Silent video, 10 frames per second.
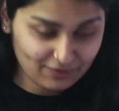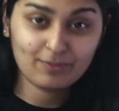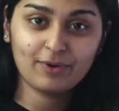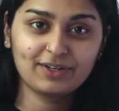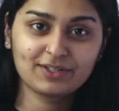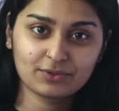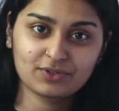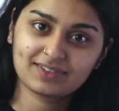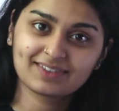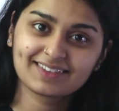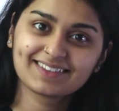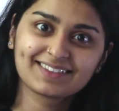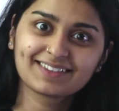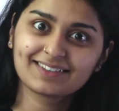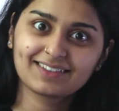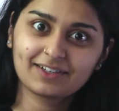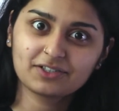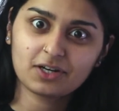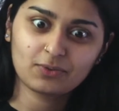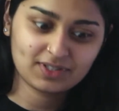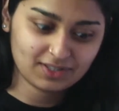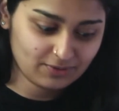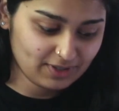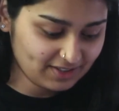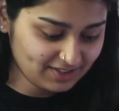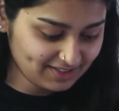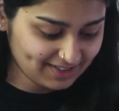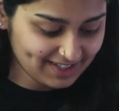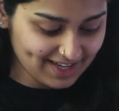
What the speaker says: of your body. So just take a shower once in a while. Jeez.